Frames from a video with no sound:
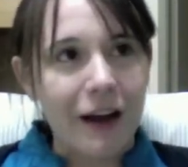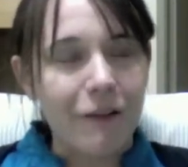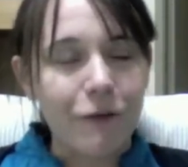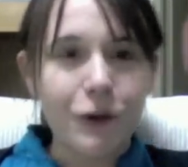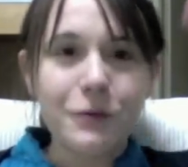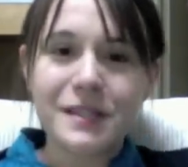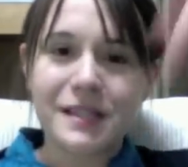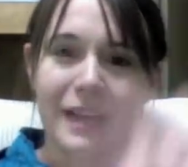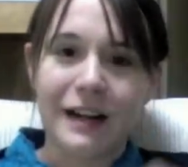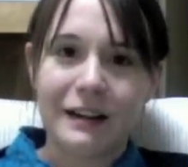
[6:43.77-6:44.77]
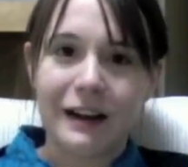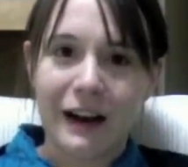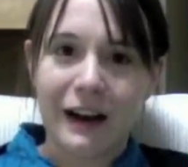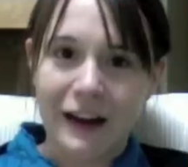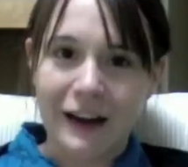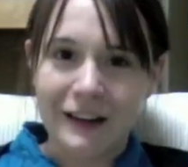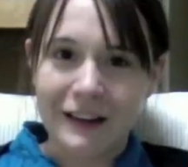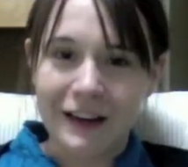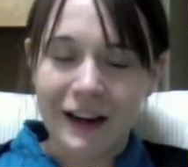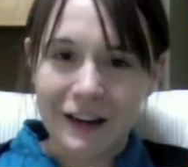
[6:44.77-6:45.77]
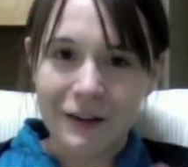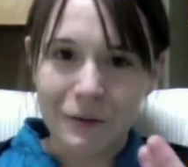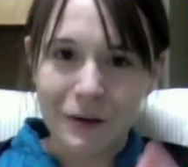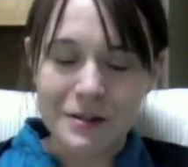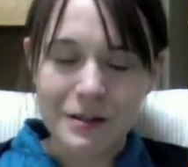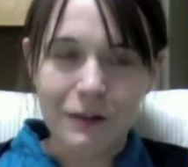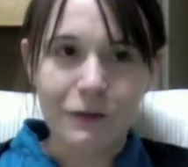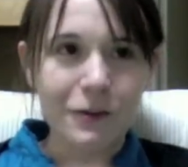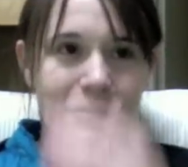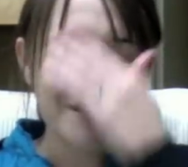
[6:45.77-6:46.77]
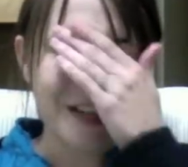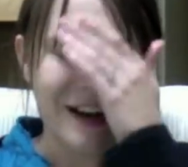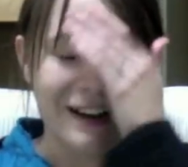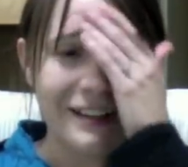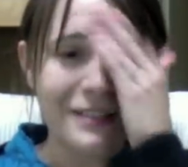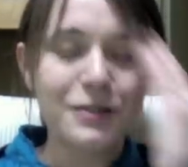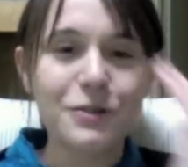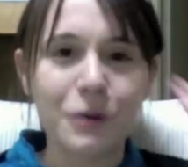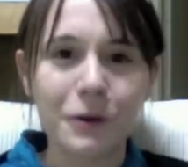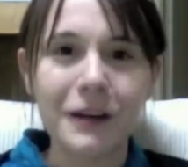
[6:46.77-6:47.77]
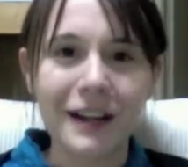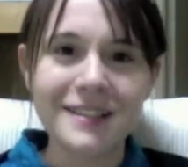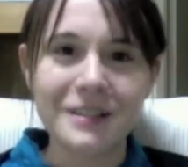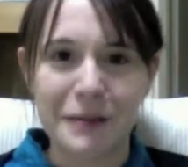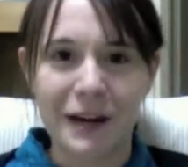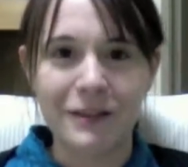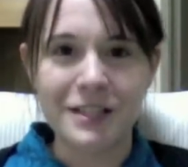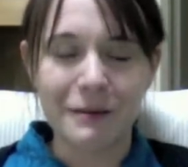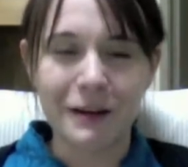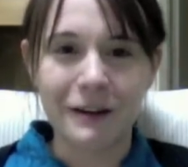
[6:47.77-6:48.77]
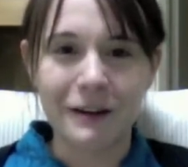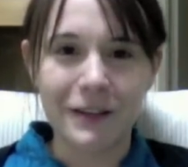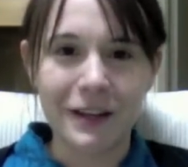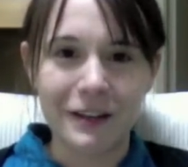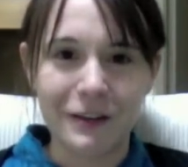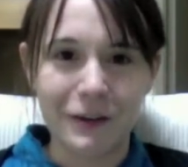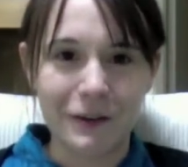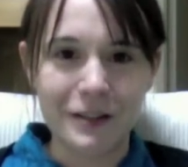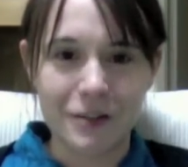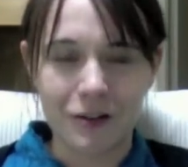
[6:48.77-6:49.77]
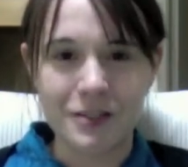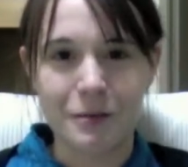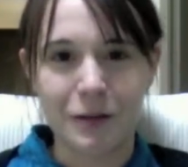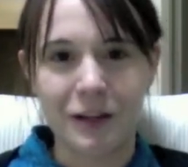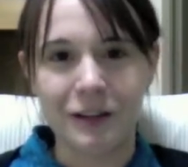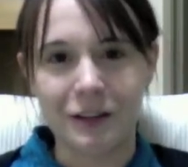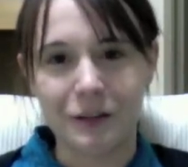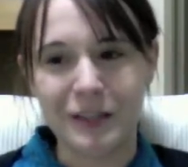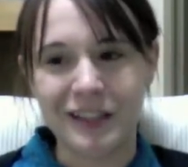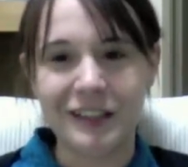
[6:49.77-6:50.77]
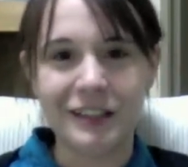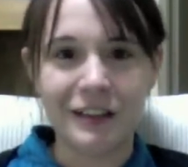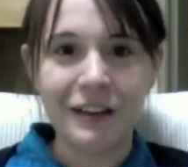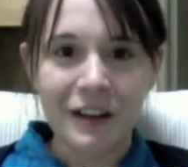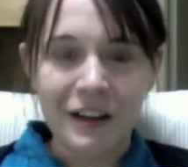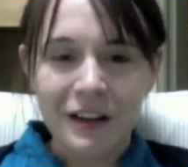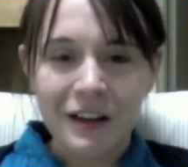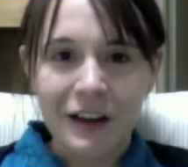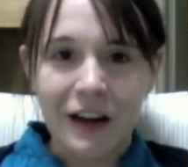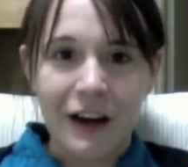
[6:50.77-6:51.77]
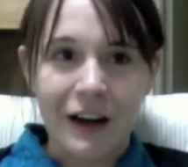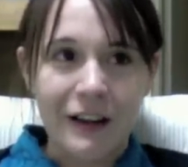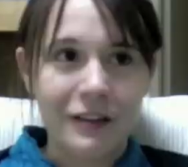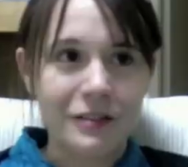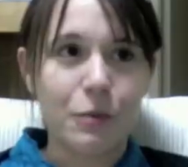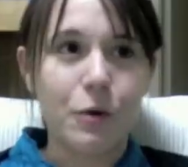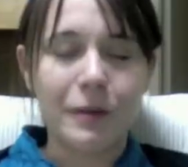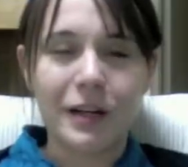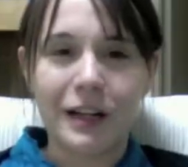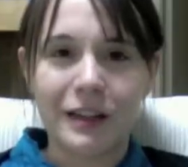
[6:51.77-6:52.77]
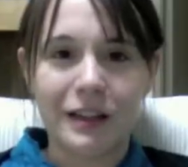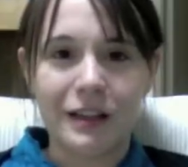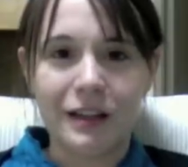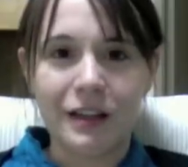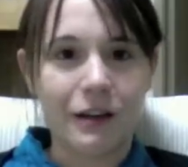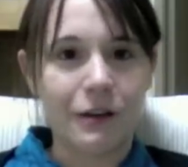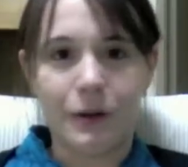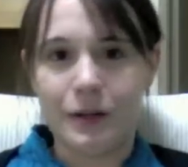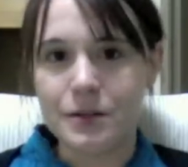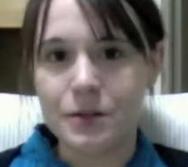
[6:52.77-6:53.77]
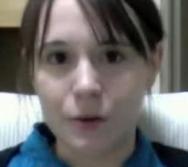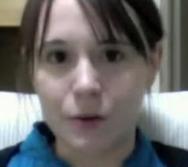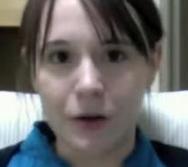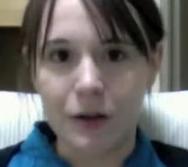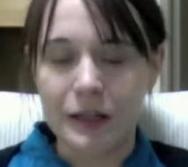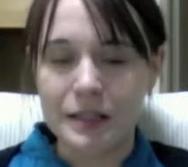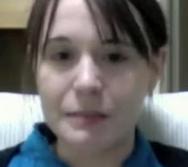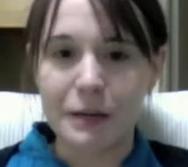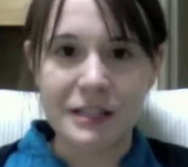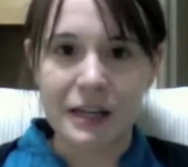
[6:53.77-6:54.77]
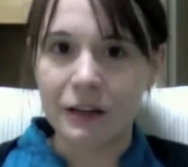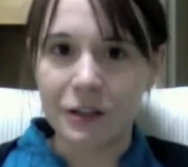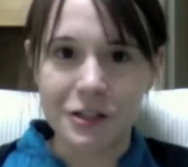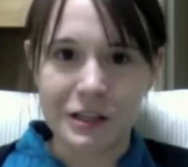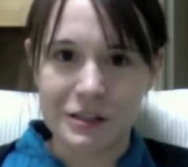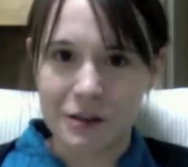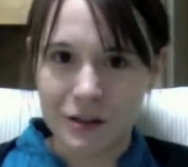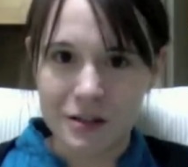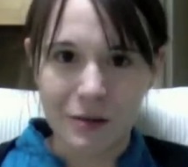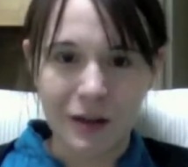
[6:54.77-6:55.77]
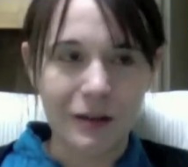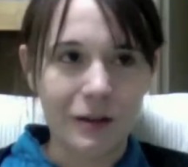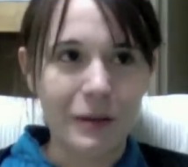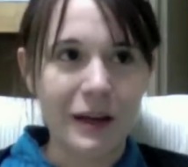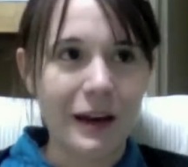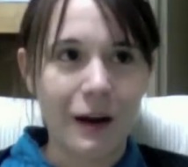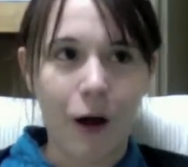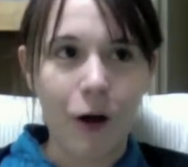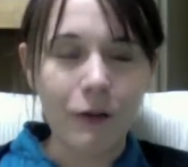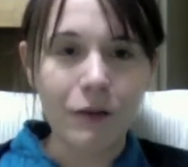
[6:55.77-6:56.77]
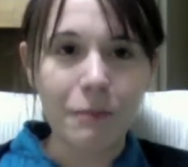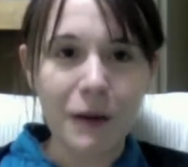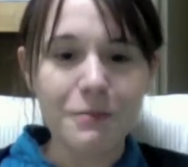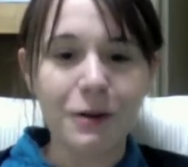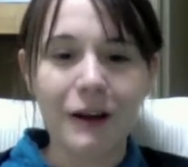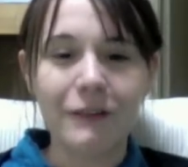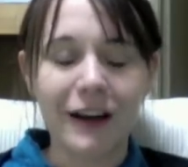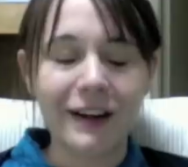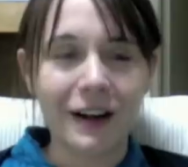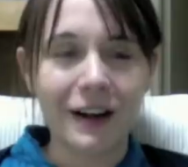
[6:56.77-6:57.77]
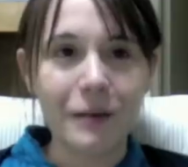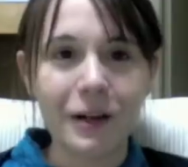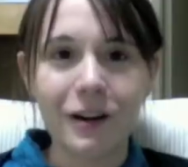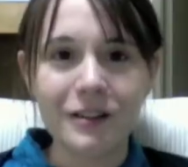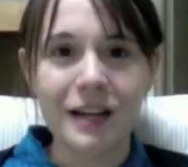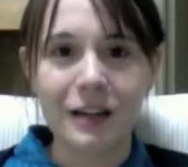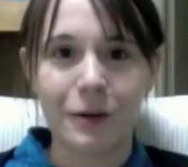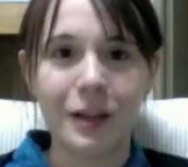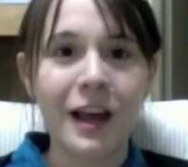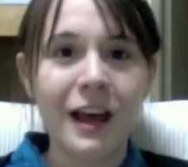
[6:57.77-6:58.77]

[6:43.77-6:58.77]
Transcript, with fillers: fruit stand guy, the guy who runs the fruit stand, he's so nice to me. Every time I come in, you know, he talks to me a little bit. And there's a woman at the Hyakuen store that speaks English that talks to me a little bit. And all of the people I've come in contact with